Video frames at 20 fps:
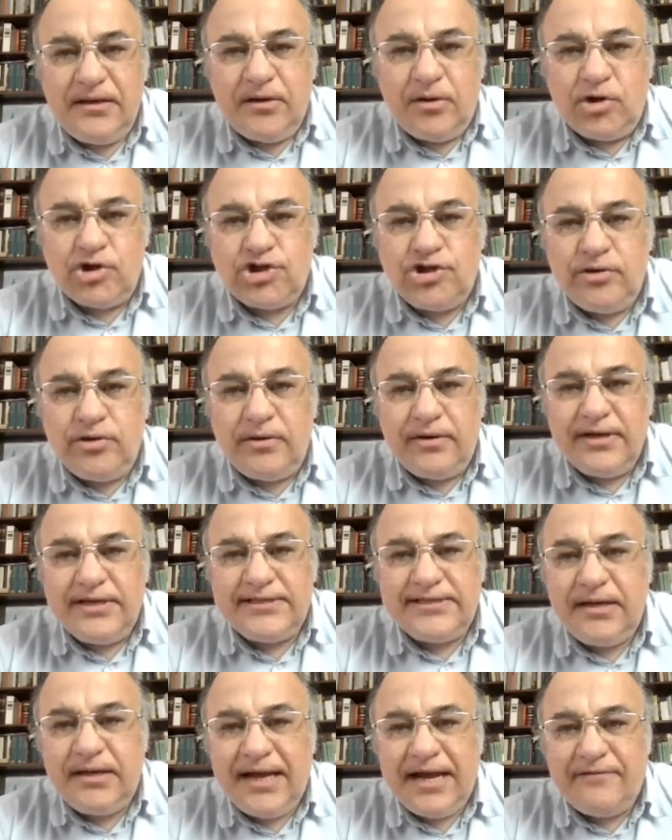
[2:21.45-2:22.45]

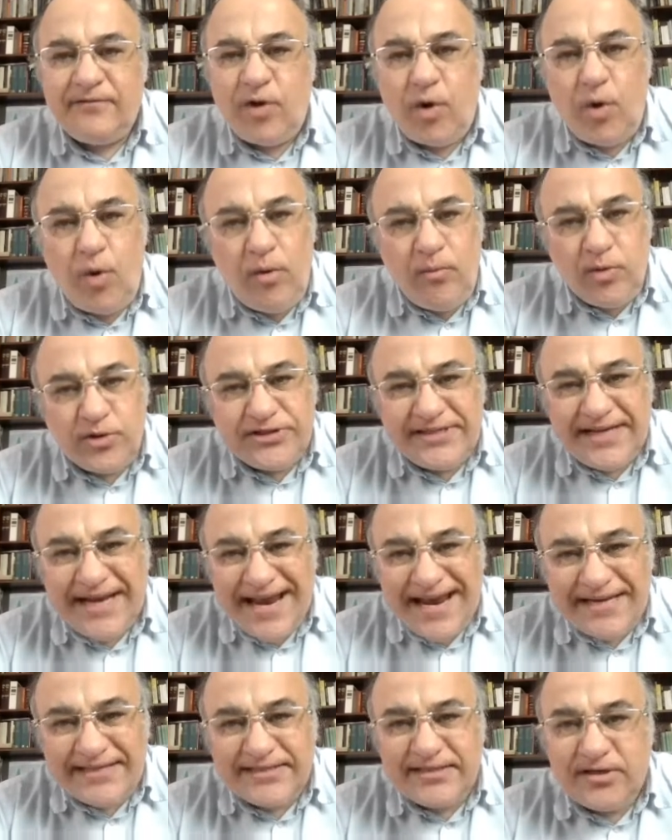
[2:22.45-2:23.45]
Ossuaries have almost
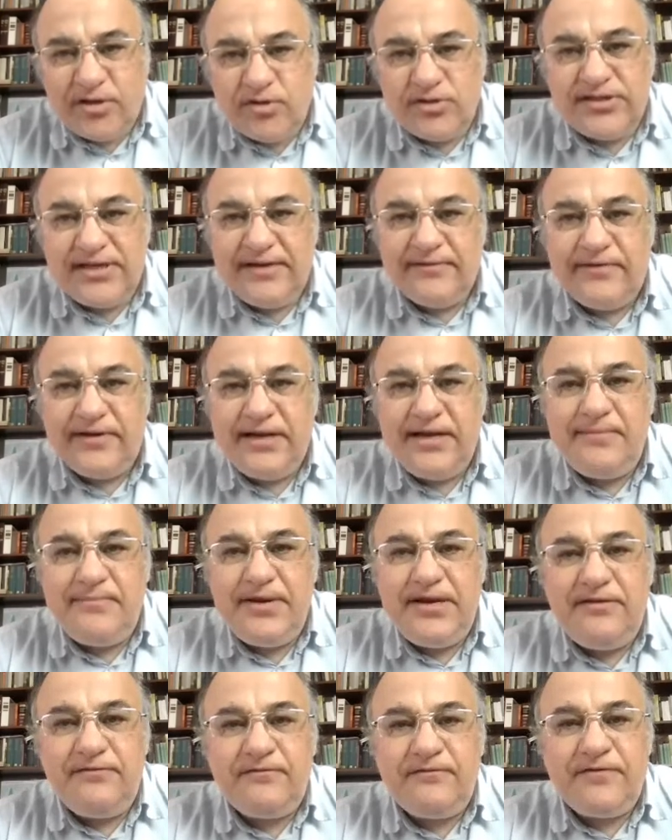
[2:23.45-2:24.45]
exclusively
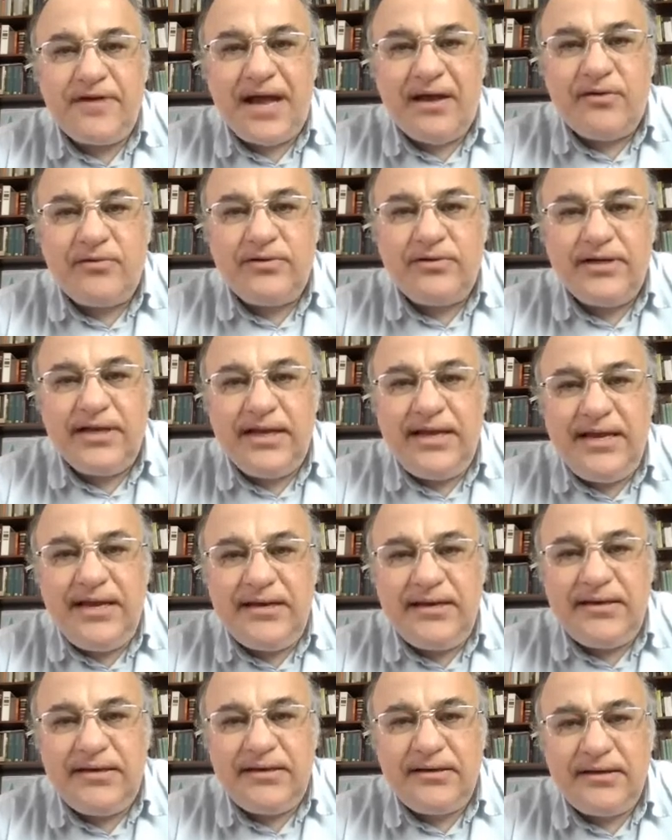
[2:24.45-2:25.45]
been found
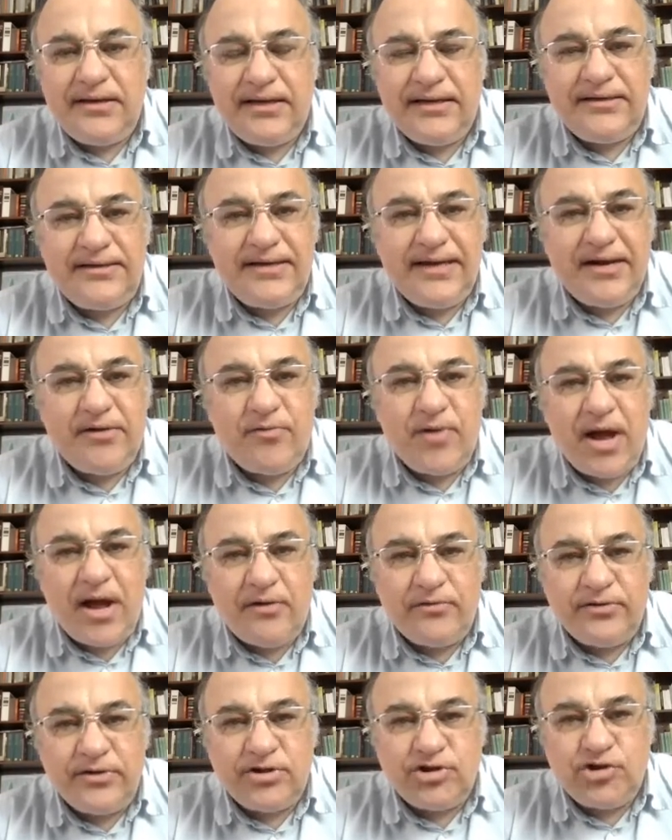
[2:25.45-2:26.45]
in and
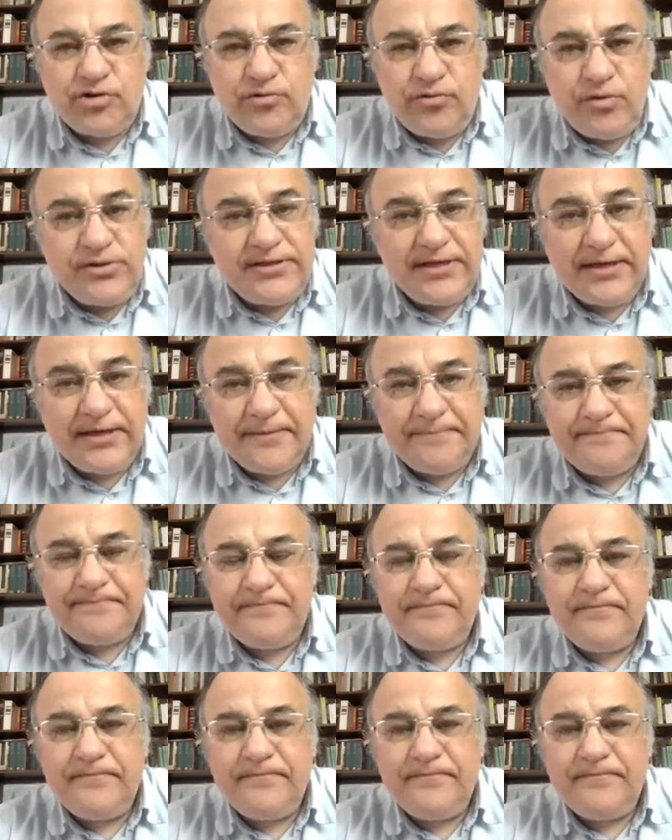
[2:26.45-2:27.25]
around Jerusalem.